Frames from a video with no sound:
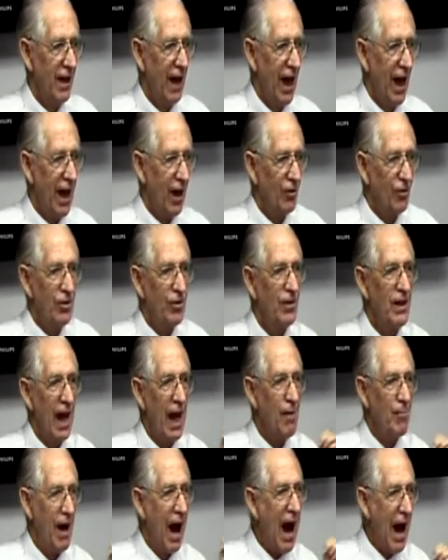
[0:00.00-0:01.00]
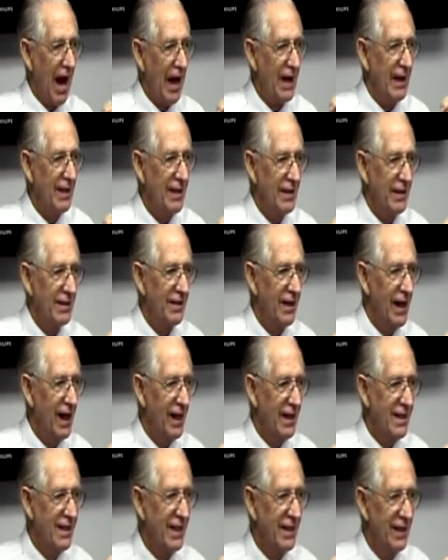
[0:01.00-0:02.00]
How good am I,
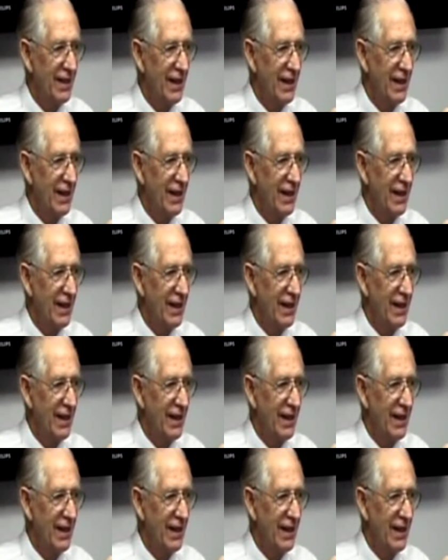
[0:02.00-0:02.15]
right?